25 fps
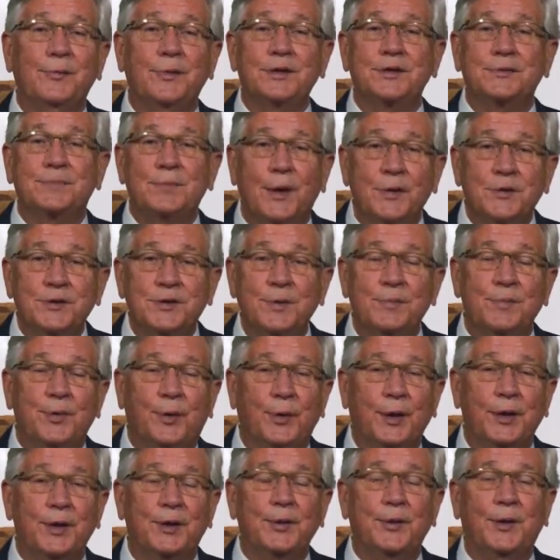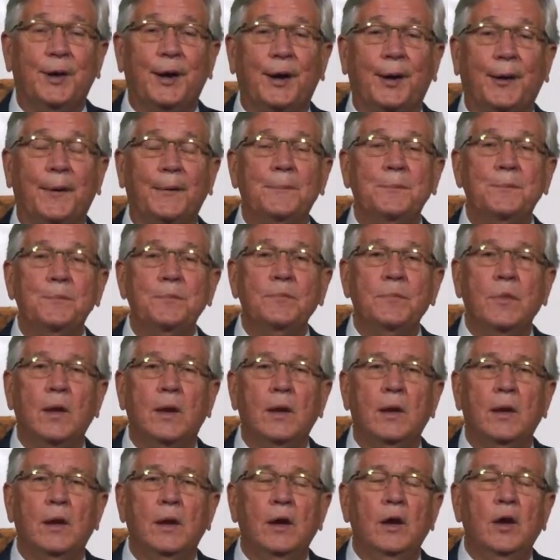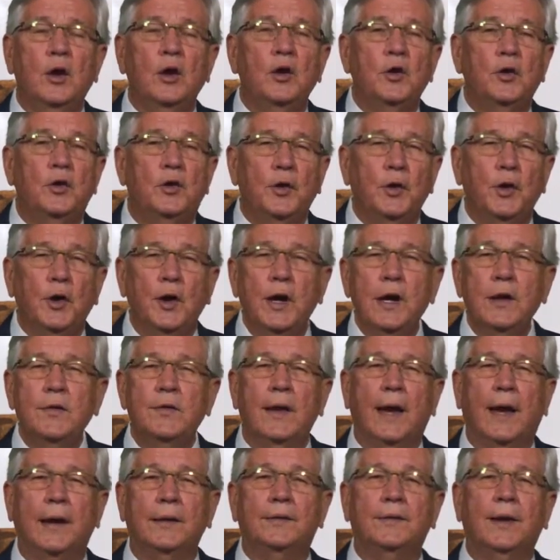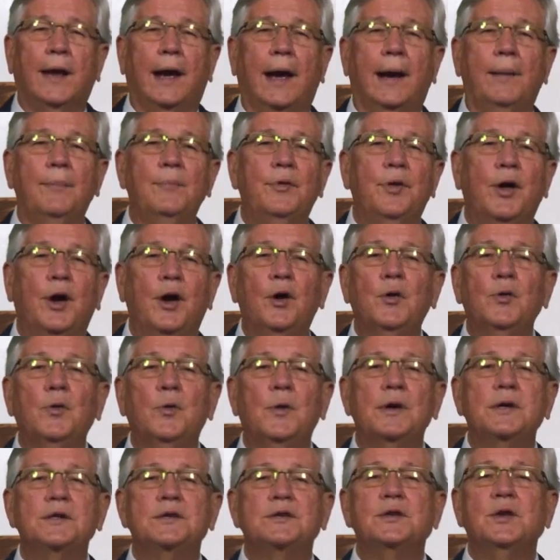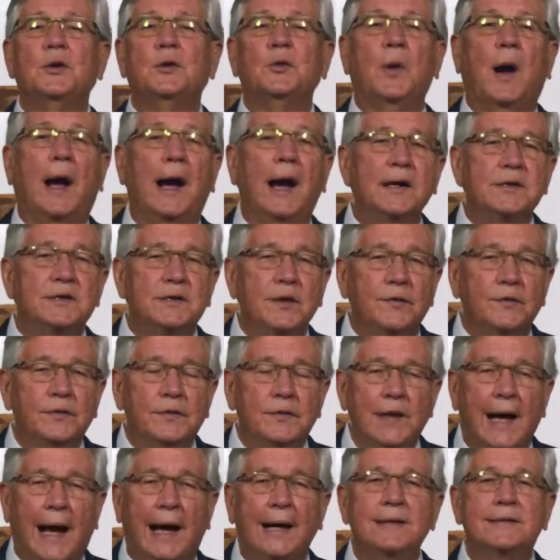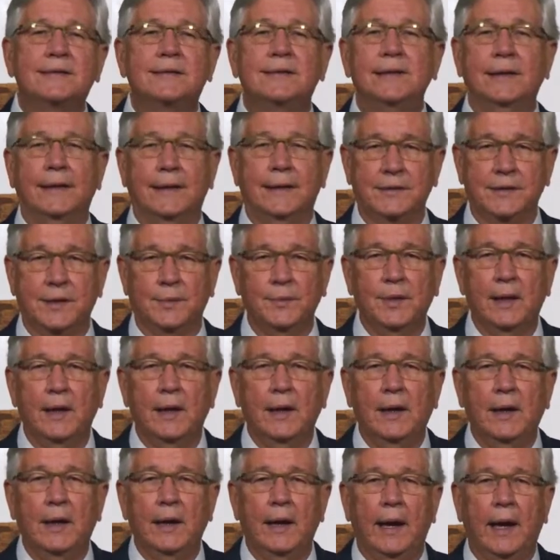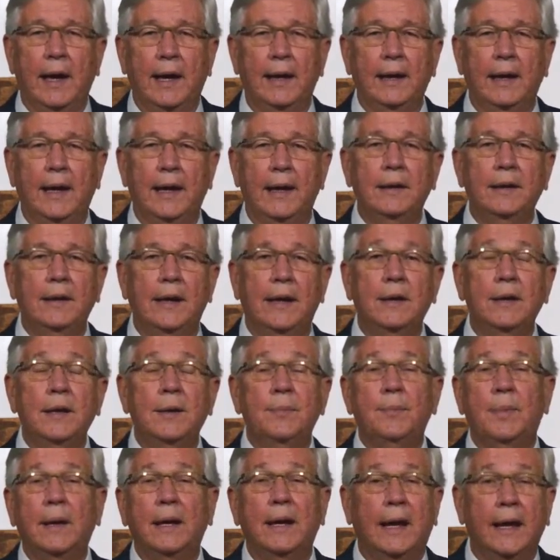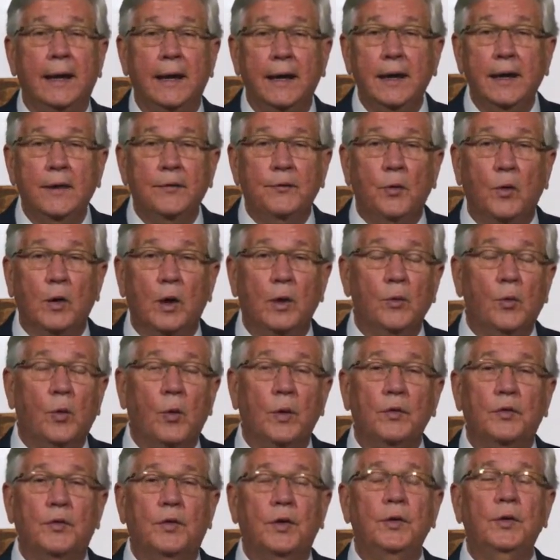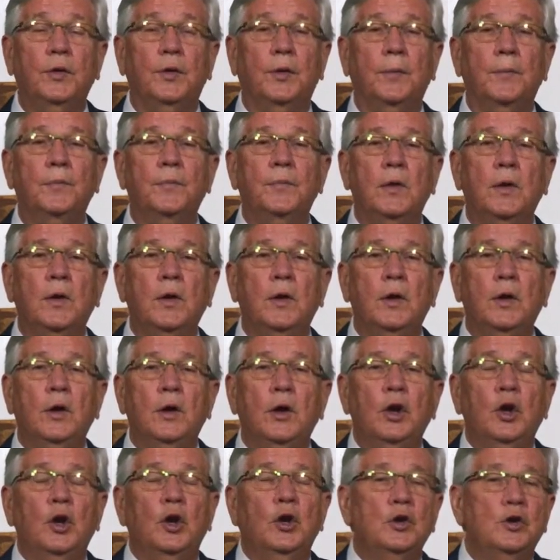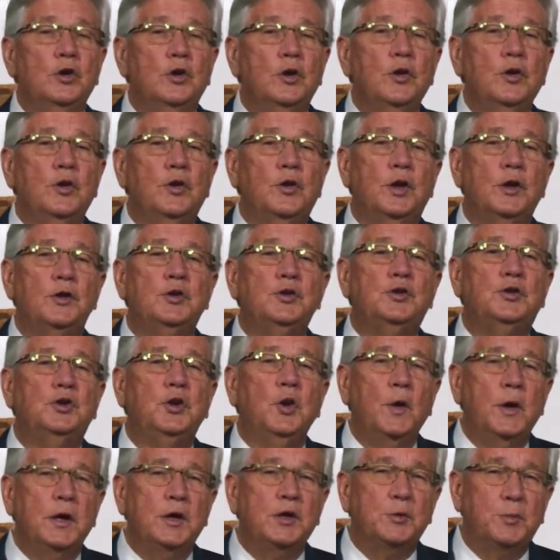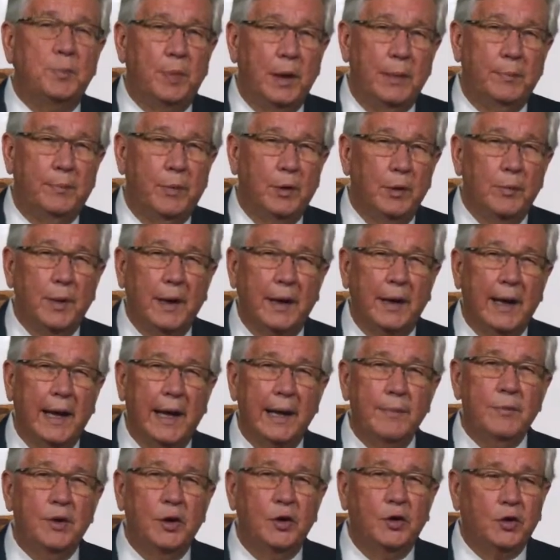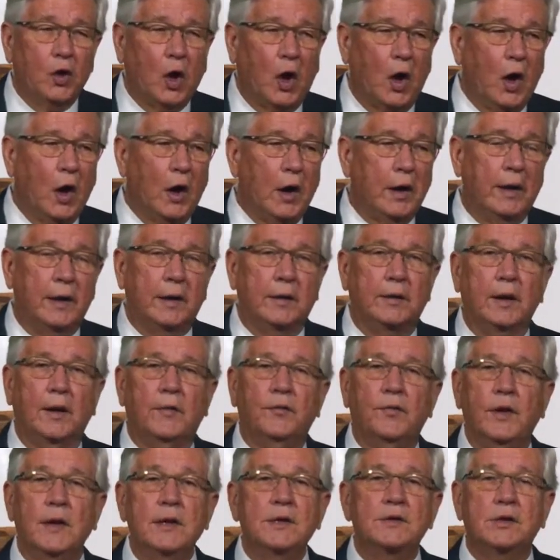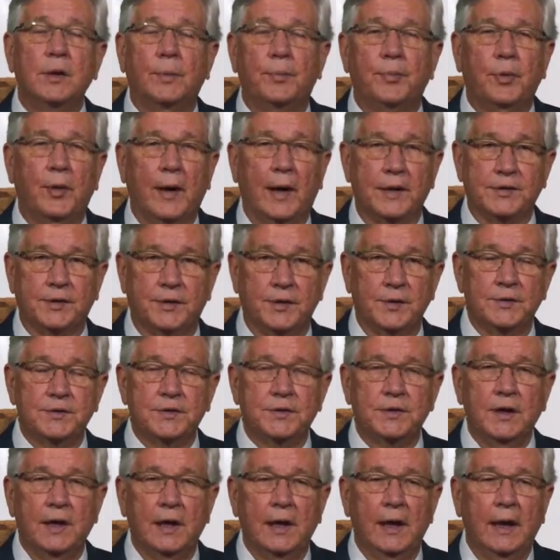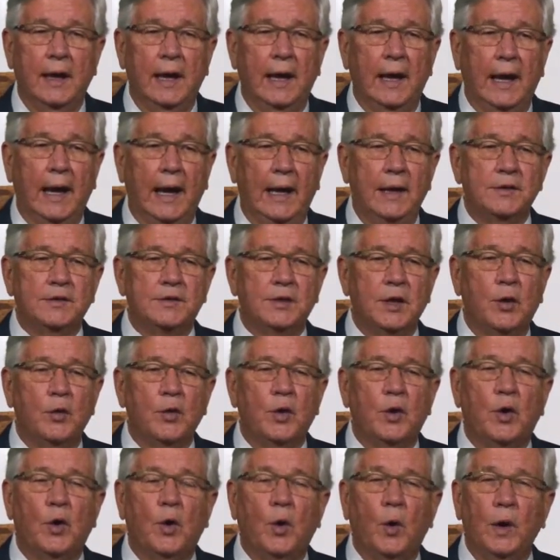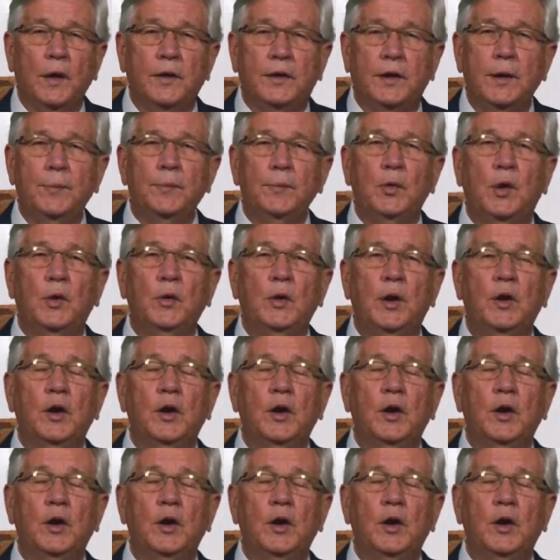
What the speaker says: most important to her. During that time, though, was the rise of Nazism and the beginning of World War II. The Jewish people became the target of these oppressors, and so Corrie ten Boom and her